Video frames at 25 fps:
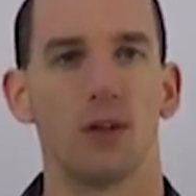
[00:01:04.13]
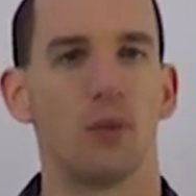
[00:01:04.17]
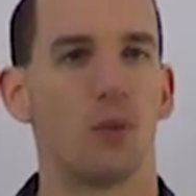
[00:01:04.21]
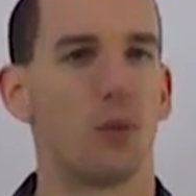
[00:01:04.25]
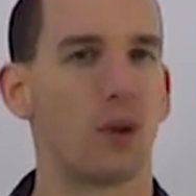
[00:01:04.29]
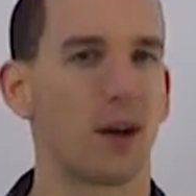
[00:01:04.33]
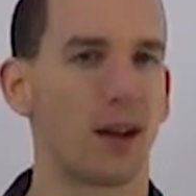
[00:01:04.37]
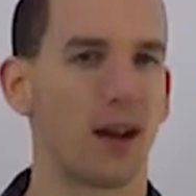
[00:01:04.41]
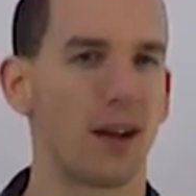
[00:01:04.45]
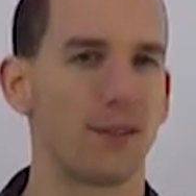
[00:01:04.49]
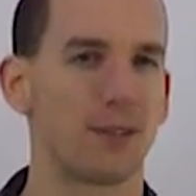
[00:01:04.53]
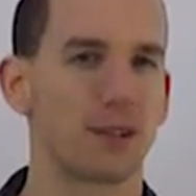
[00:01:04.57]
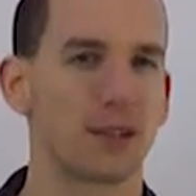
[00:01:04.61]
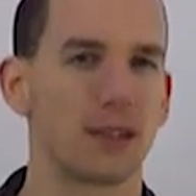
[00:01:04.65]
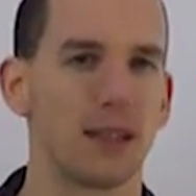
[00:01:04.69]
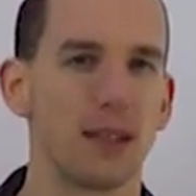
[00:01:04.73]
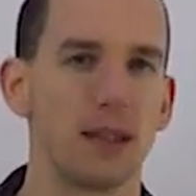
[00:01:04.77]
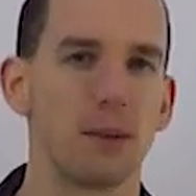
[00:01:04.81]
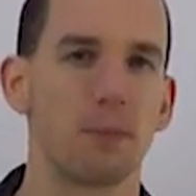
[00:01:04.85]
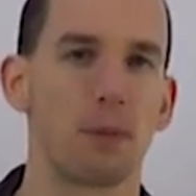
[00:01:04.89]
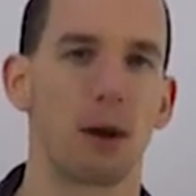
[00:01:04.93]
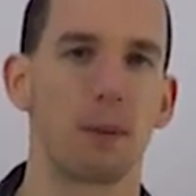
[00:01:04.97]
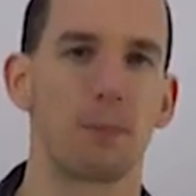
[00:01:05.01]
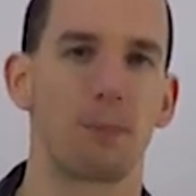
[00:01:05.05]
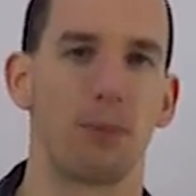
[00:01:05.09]
What I've
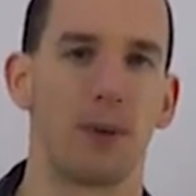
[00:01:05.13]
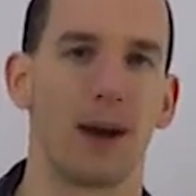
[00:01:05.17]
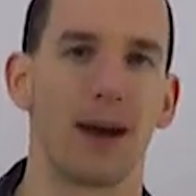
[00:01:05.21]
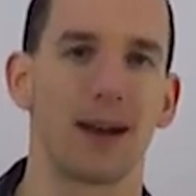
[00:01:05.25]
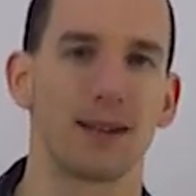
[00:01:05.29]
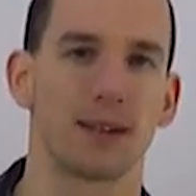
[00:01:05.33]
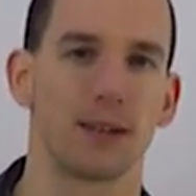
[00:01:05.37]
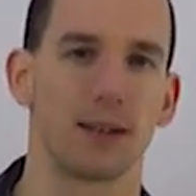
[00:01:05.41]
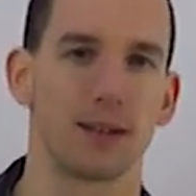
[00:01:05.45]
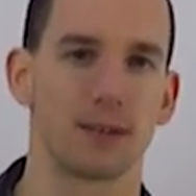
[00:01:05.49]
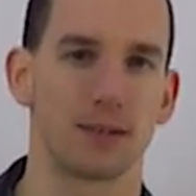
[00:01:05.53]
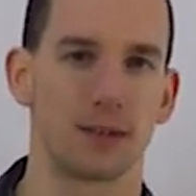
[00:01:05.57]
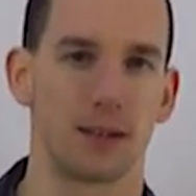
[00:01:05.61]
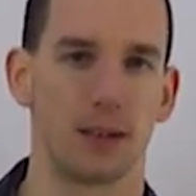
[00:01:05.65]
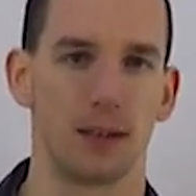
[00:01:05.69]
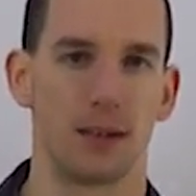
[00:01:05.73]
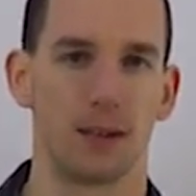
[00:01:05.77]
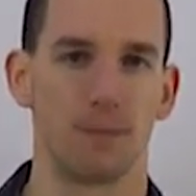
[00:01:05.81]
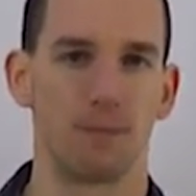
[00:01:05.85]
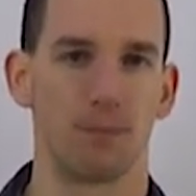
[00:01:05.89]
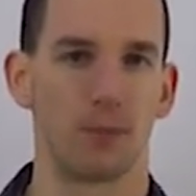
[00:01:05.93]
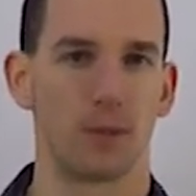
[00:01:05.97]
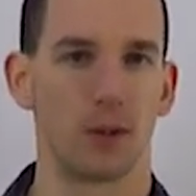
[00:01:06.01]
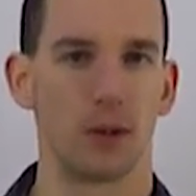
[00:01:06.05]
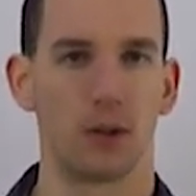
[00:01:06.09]
seen in my practice in,